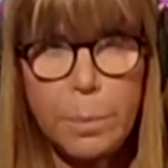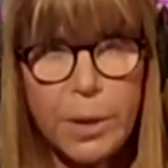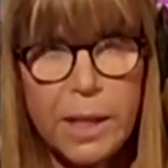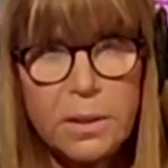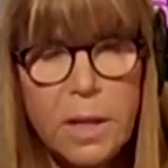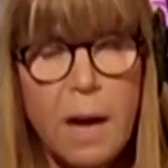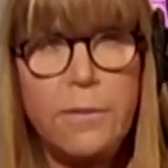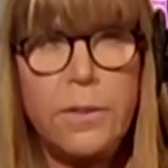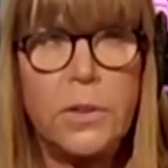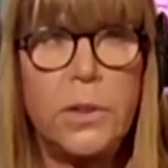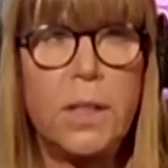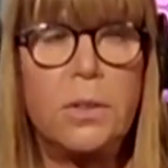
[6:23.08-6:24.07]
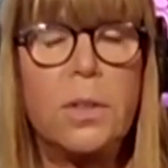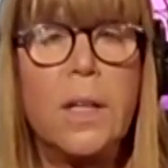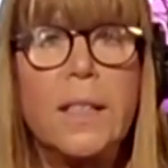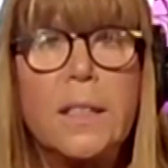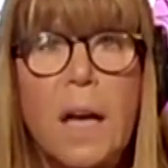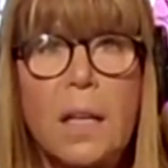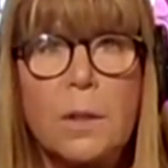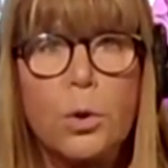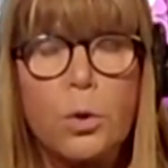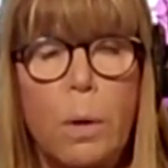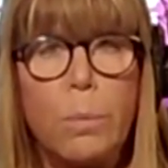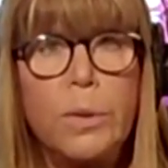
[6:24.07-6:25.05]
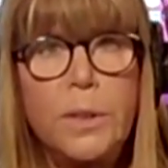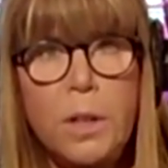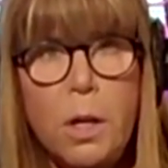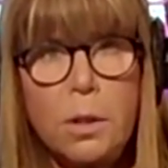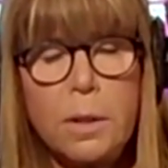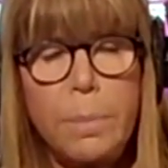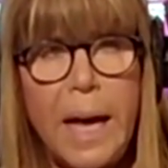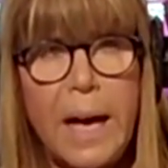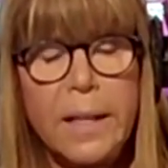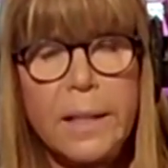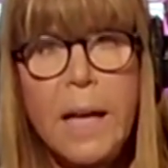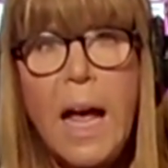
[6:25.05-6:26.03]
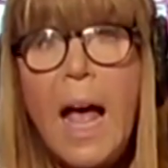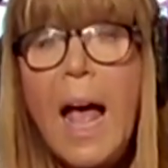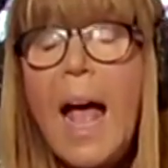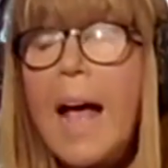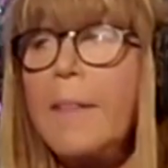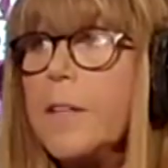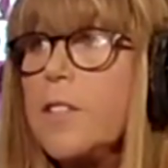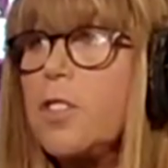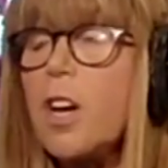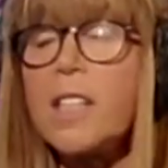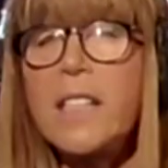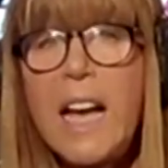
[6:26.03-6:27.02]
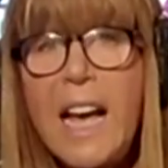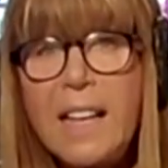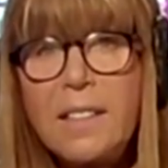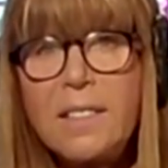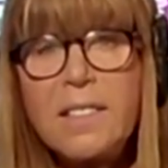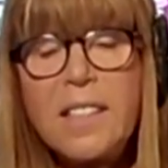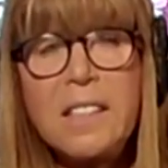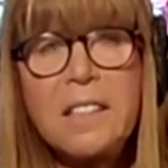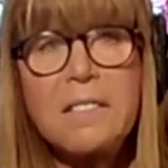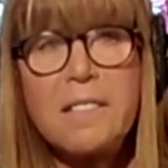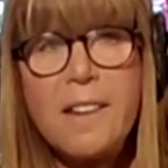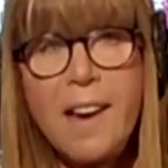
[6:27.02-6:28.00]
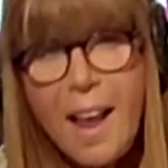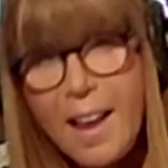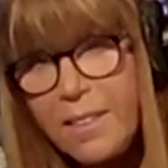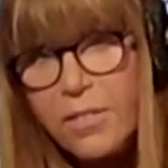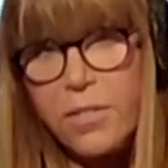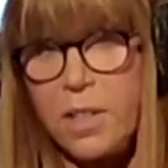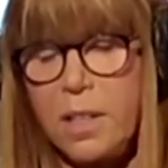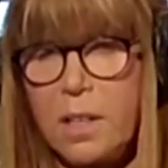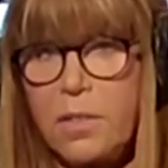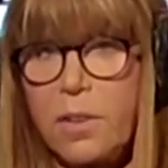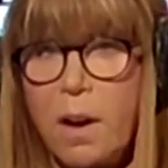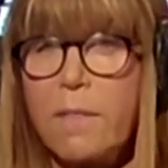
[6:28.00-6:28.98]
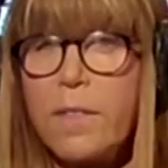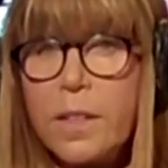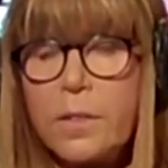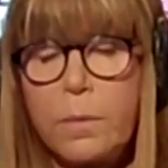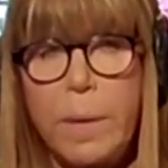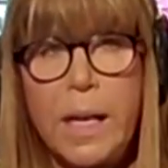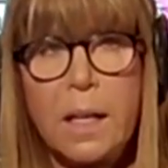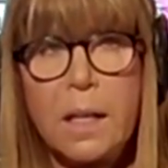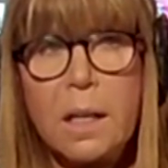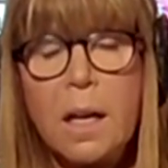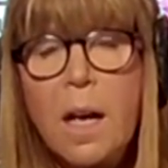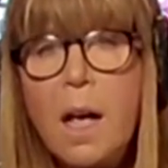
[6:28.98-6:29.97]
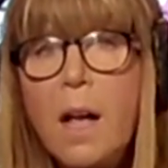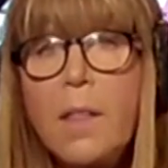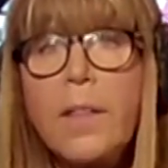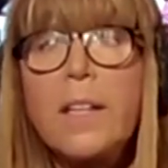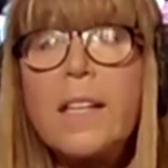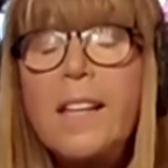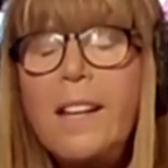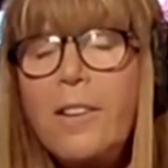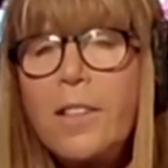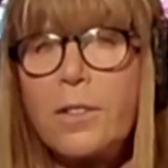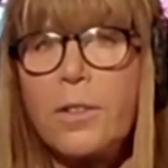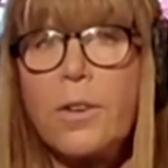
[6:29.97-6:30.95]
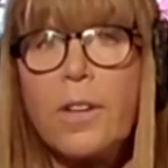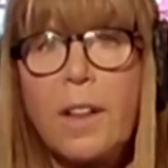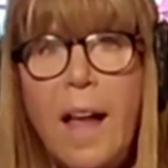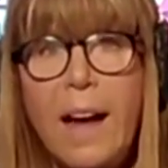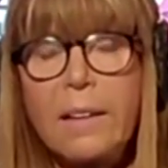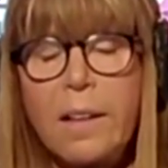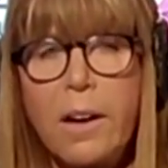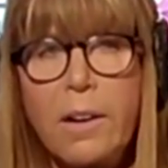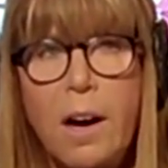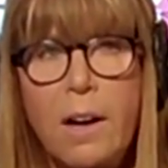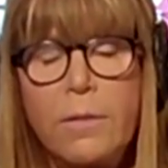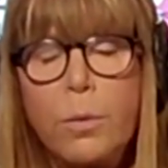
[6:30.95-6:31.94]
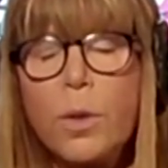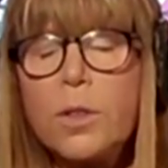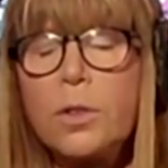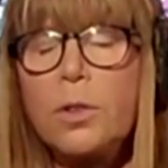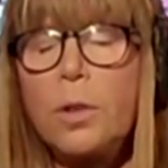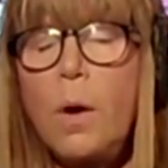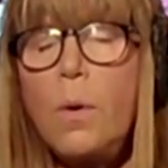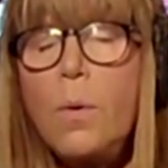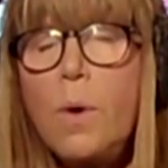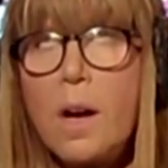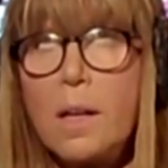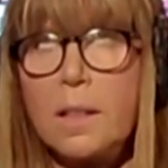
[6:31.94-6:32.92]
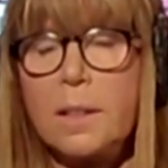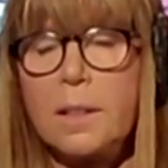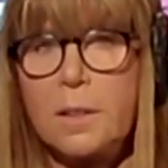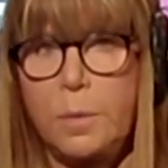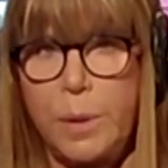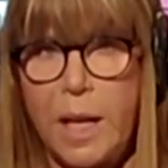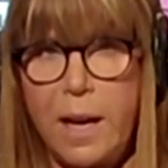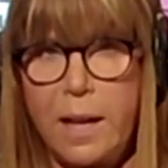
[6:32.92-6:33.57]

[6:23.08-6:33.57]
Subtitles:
press conference yesterday, Donald Trump was told about it. And the sarcastic nastiness of this man, the character or lack thereof, was so on display.